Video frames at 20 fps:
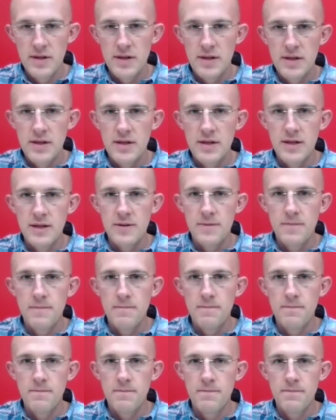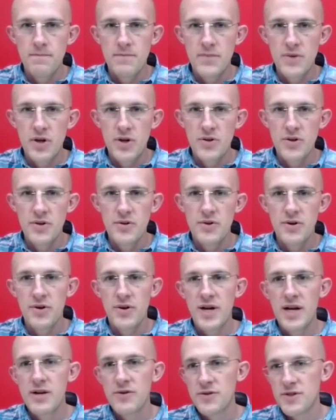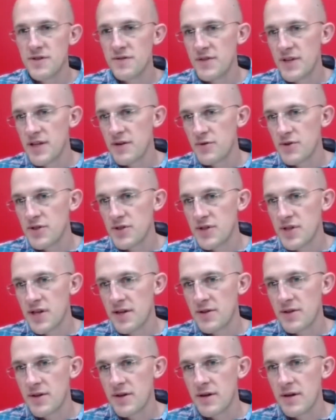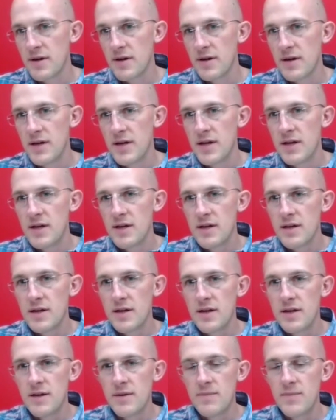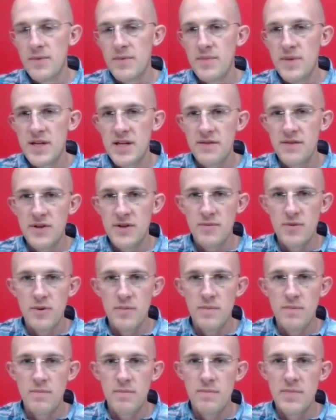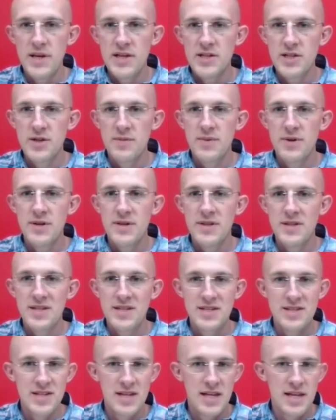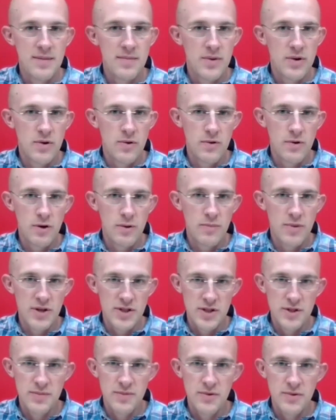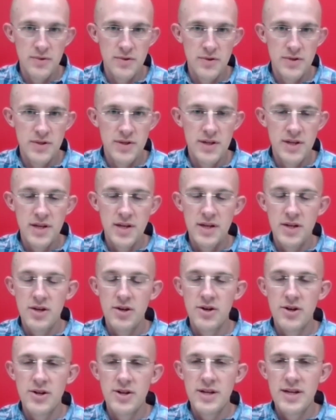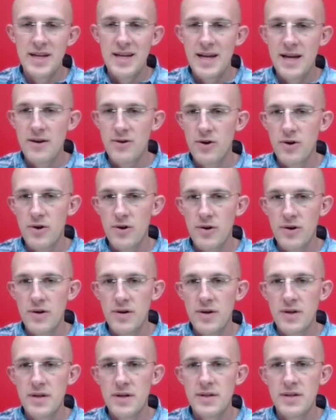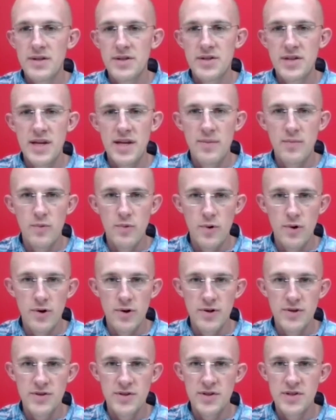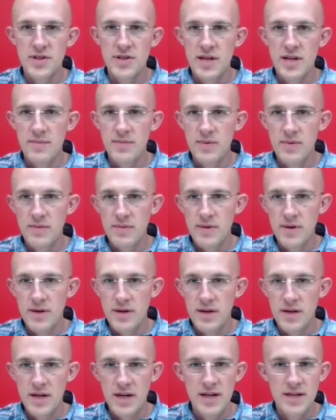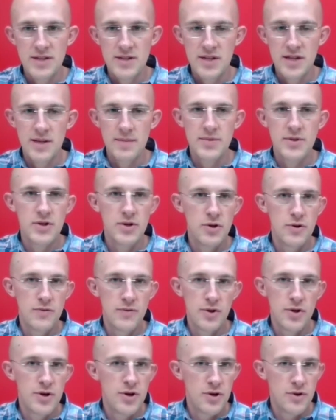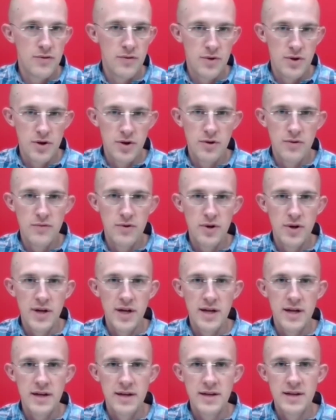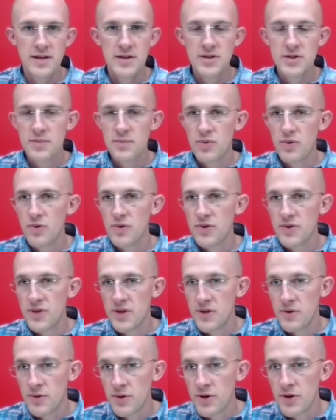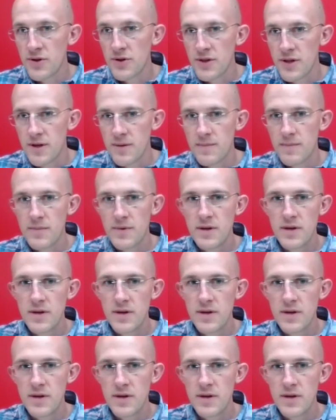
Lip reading: Although there are hundreds of languages out there, many of them are based upon the same core principles. You're going to encounter the same words, the same concepts over and over and over again, and it's important that you learn them.